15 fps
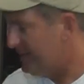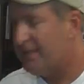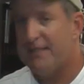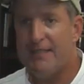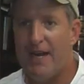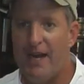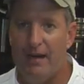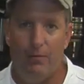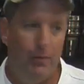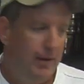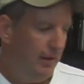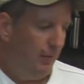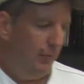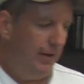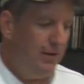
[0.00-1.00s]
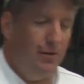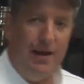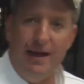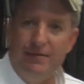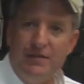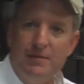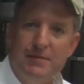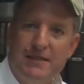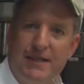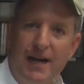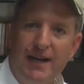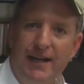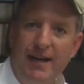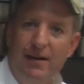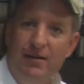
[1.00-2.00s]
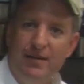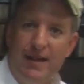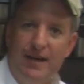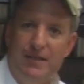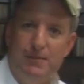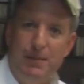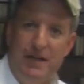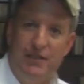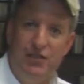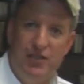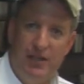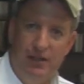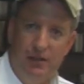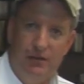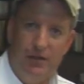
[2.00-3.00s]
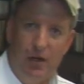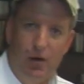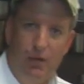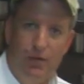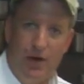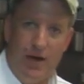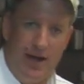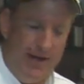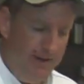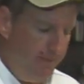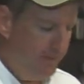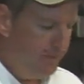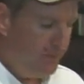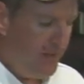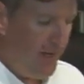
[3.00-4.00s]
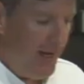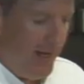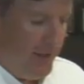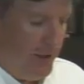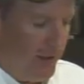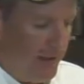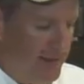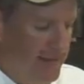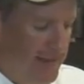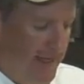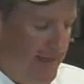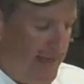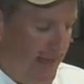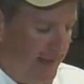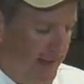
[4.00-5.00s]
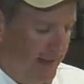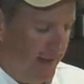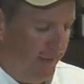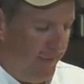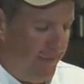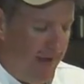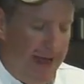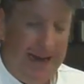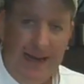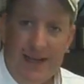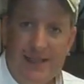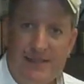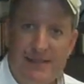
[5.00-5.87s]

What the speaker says: stock, we do have some stock here that has been chilled overnight, and you can see that the fat has